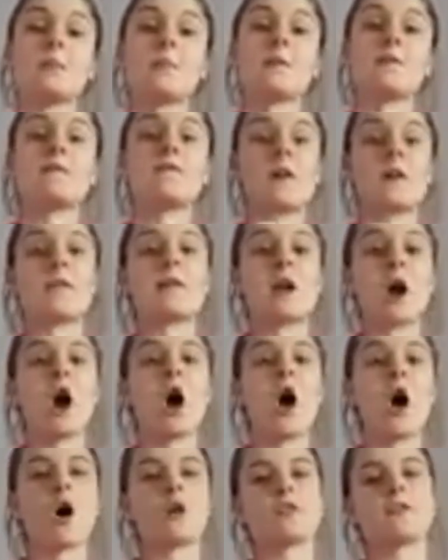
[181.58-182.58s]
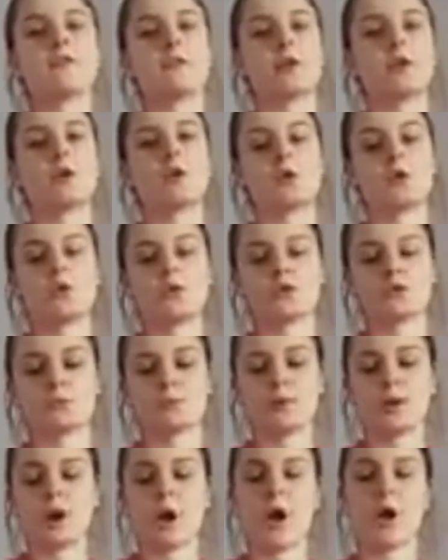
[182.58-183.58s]
to be very hard for your horse to
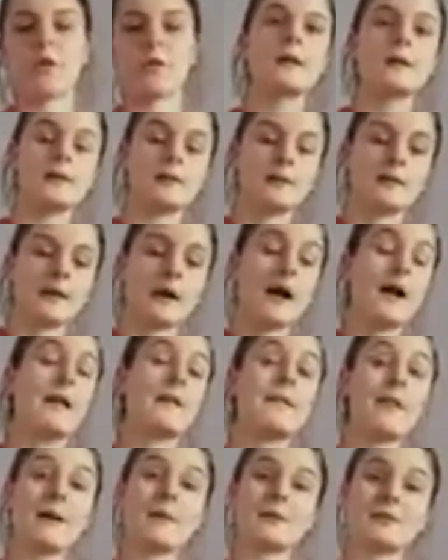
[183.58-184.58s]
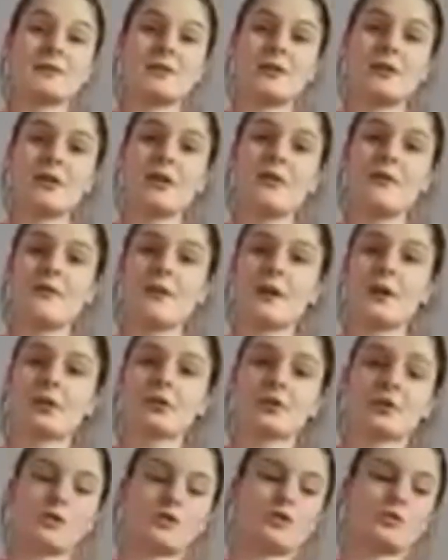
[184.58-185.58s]
pull off. And if that wasn't enough, they
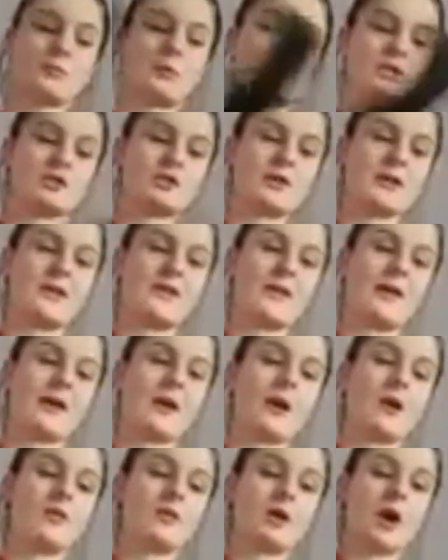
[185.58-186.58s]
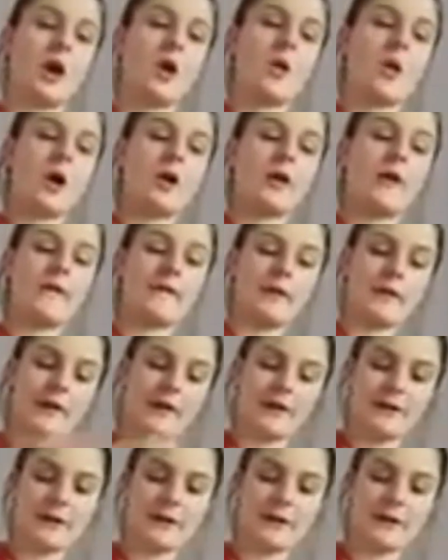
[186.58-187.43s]
also sponsor their logo on a very